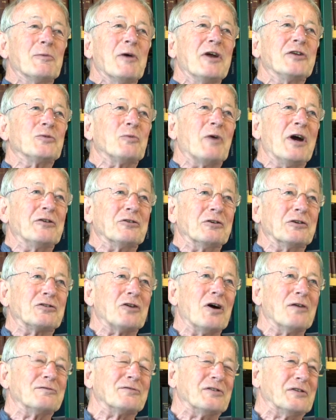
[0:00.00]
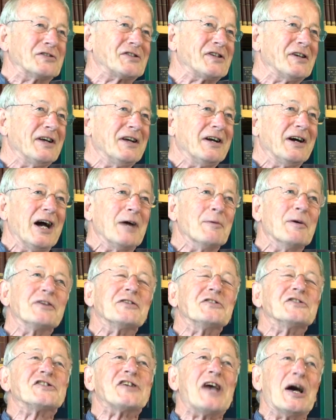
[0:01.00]
he went away to a conference, I
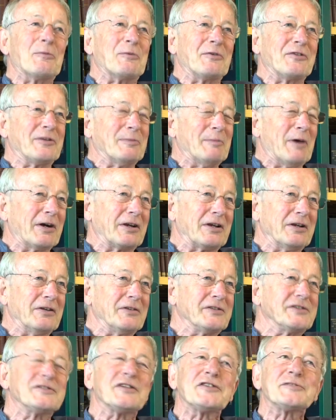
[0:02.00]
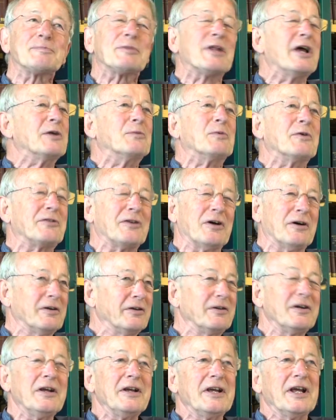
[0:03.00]
went and sat with the monkey and just played with her
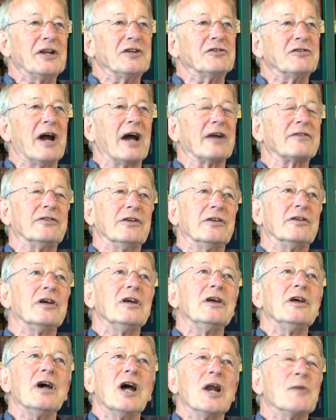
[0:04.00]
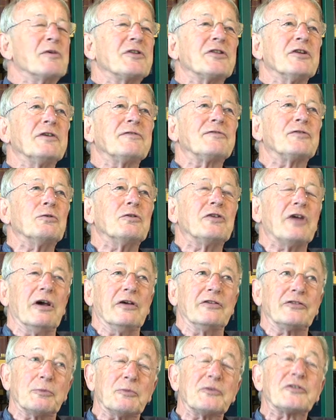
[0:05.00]
and interacted. And within a few
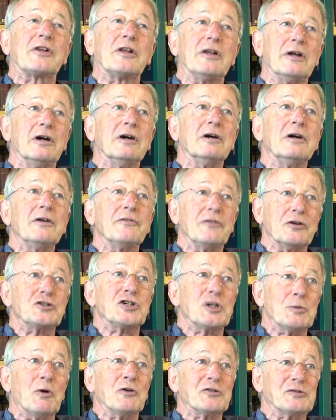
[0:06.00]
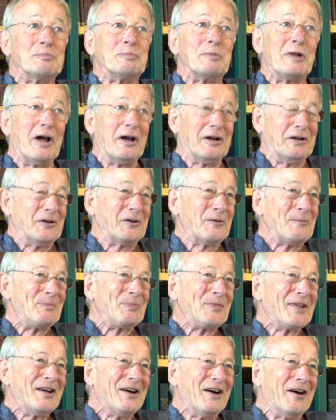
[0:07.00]
days, it was clear that she wasn't blind.
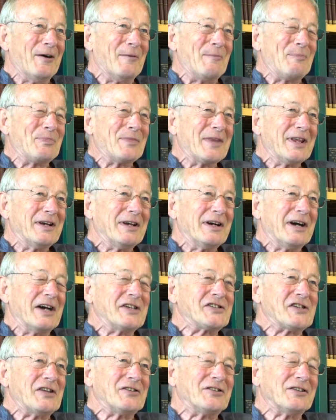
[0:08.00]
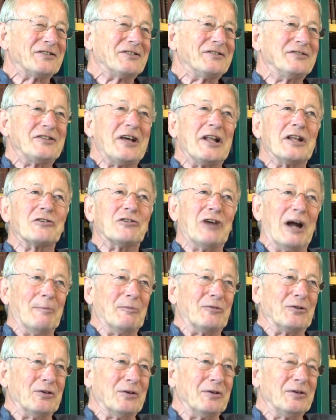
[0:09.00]
I sent a
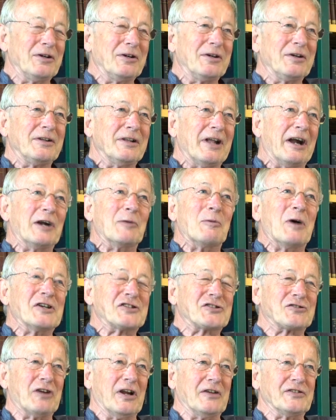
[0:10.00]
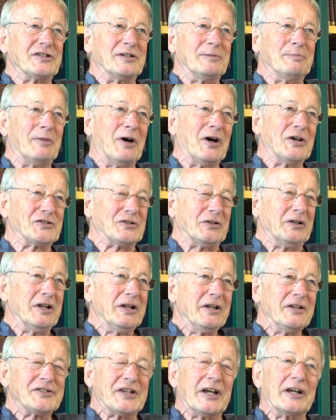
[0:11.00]
telegram to Larry Weisskranz in Basel
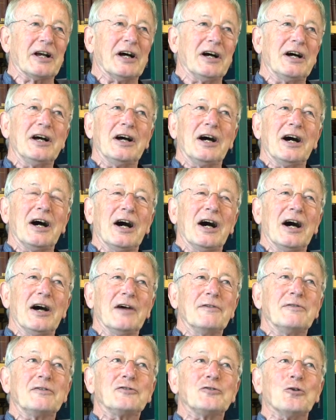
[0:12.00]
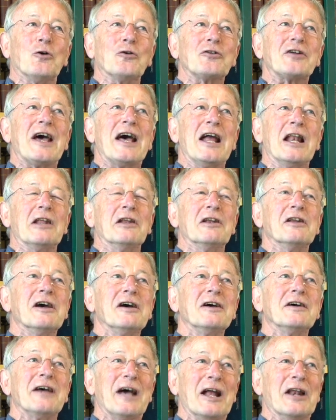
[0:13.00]
saying, I've taught Helen
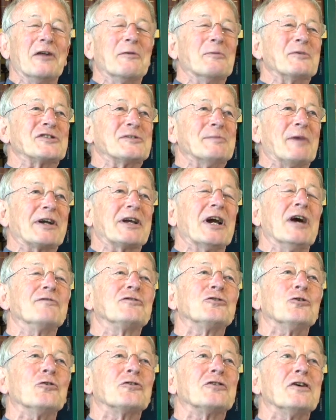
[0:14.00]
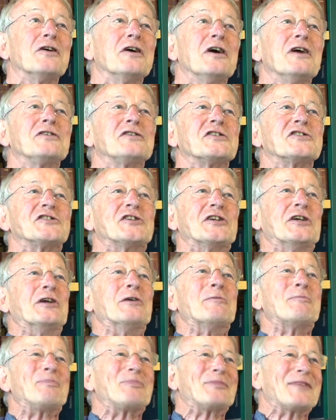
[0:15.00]
was the monkey, I've taught her to
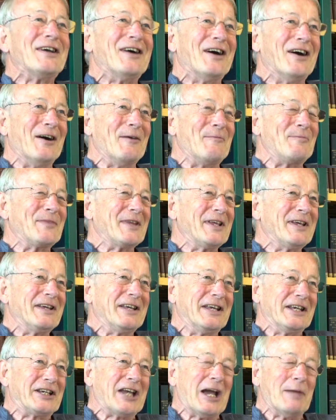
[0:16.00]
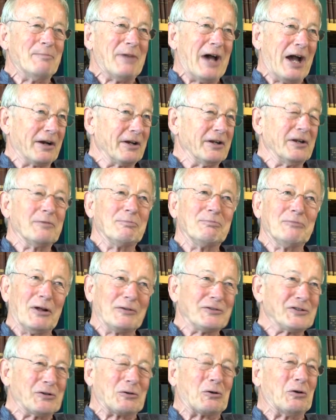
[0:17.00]
see. He came back in
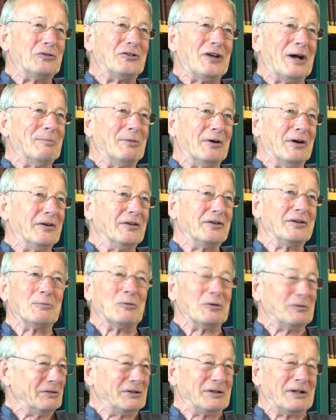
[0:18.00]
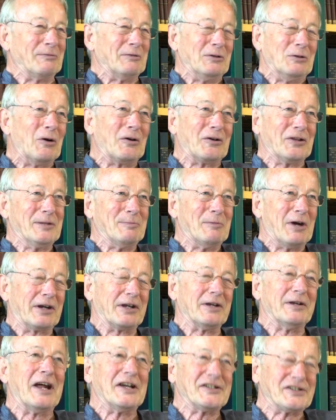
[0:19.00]
not so good temper and he wouldn't even look at the
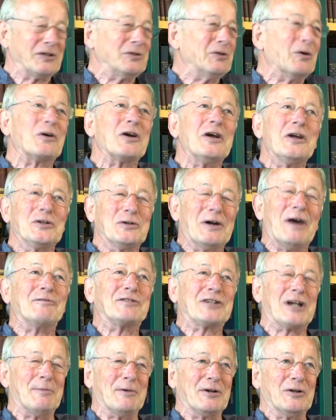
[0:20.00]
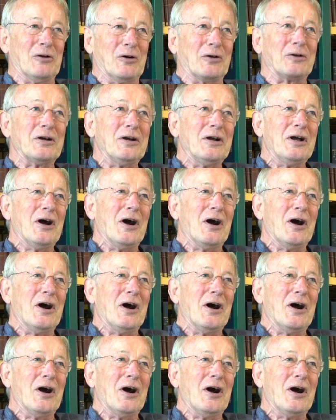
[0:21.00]
monkey. And I said, look, you have to come and look.